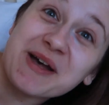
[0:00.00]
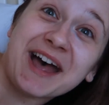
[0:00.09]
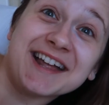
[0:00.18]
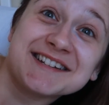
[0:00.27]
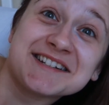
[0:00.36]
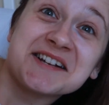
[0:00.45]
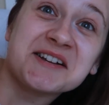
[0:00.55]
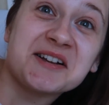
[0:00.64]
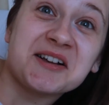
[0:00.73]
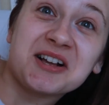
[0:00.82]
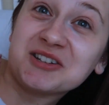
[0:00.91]
bed
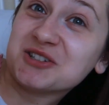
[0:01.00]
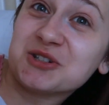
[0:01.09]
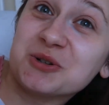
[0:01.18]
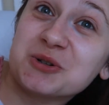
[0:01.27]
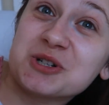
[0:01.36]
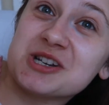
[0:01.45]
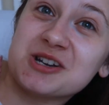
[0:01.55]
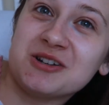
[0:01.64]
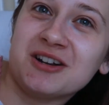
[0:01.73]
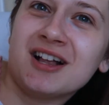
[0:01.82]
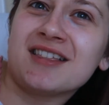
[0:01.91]
to talk
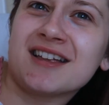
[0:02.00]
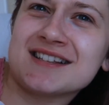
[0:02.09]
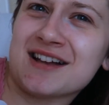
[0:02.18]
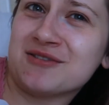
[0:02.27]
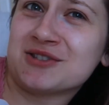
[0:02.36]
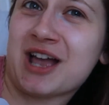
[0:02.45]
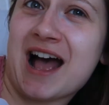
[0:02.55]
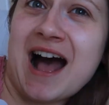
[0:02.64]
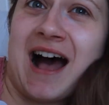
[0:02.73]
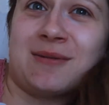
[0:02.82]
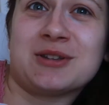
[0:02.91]
to. That sounds
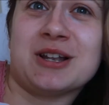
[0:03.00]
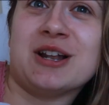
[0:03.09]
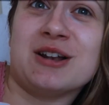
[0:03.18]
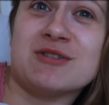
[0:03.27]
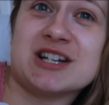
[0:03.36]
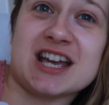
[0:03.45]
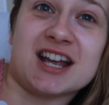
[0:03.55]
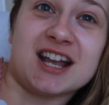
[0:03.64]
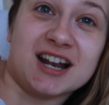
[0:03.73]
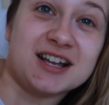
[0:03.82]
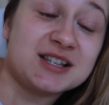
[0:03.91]
absolutely
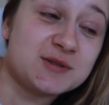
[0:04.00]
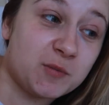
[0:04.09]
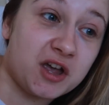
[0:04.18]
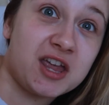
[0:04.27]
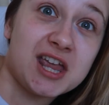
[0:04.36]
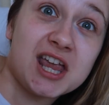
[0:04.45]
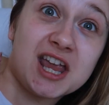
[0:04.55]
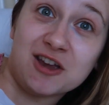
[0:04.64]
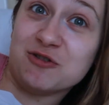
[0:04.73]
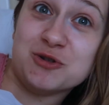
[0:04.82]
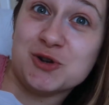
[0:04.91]
ridiculous, but
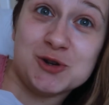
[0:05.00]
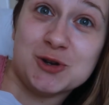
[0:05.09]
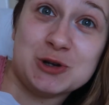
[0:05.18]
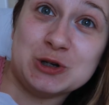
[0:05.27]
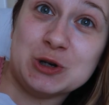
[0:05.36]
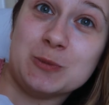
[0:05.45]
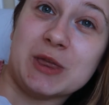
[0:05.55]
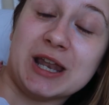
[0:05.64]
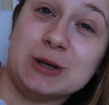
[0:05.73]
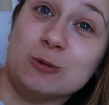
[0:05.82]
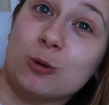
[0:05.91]
if you do YouTube,
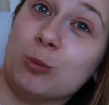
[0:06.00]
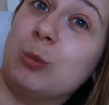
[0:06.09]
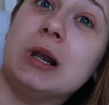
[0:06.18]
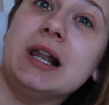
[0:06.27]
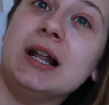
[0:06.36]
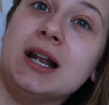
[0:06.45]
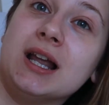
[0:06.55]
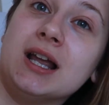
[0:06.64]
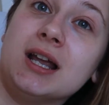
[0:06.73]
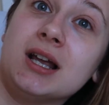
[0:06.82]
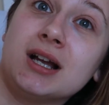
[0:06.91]
then you
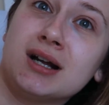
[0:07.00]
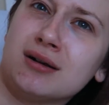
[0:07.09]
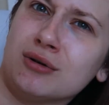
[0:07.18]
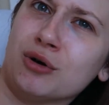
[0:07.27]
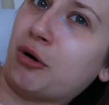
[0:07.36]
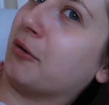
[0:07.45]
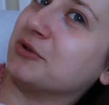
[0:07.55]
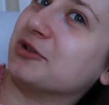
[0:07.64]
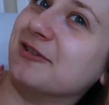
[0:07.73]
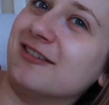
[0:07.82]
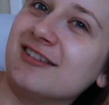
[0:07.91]
completely, or I'm
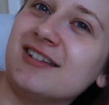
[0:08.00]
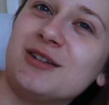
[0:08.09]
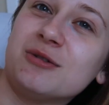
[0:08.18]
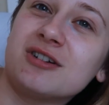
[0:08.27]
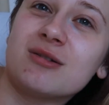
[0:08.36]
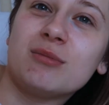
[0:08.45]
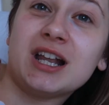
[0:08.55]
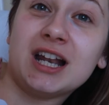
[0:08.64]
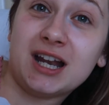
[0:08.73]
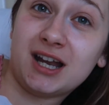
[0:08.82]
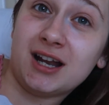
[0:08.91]
sure you would
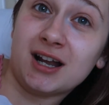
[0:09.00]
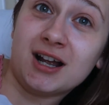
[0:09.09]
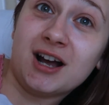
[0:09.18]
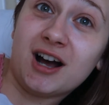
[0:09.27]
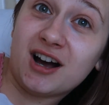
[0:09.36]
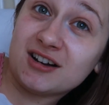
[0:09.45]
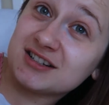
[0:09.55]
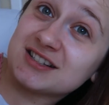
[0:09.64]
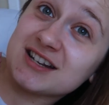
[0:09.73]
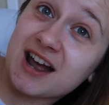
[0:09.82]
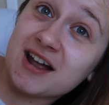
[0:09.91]
completely
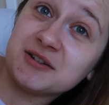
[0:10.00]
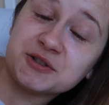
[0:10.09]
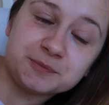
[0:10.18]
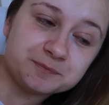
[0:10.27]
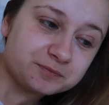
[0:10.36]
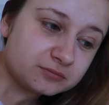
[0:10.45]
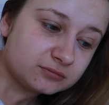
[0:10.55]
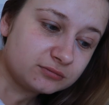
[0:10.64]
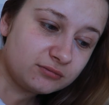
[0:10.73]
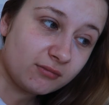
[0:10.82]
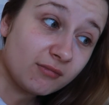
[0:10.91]
understand
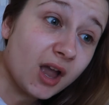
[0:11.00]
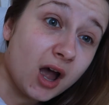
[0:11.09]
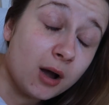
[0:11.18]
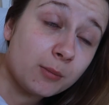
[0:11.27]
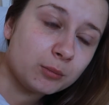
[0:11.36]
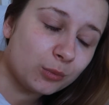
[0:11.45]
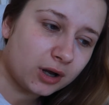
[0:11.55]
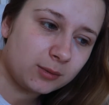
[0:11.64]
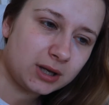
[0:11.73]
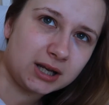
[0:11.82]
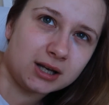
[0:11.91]
what
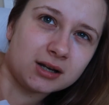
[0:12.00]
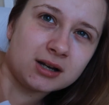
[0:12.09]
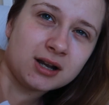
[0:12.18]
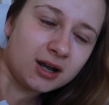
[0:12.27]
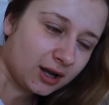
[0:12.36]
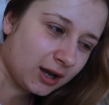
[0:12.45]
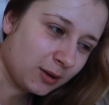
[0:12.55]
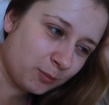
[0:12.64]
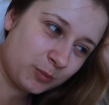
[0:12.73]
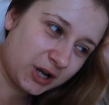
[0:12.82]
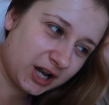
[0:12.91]
I mean.
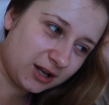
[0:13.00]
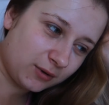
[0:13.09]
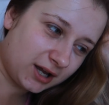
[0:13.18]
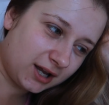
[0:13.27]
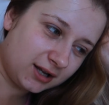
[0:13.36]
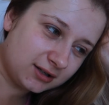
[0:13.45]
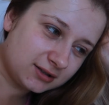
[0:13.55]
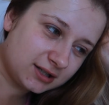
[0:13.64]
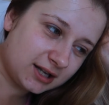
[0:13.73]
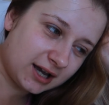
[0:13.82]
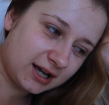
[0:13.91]
But anyway,
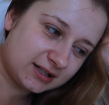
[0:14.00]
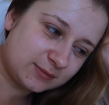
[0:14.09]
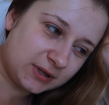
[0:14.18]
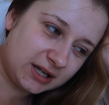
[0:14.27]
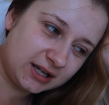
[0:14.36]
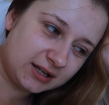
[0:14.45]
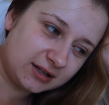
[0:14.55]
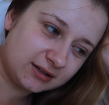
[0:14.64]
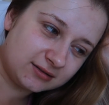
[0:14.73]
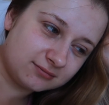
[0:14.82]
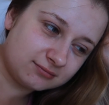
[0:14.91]
it has
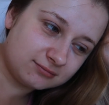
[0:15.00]
been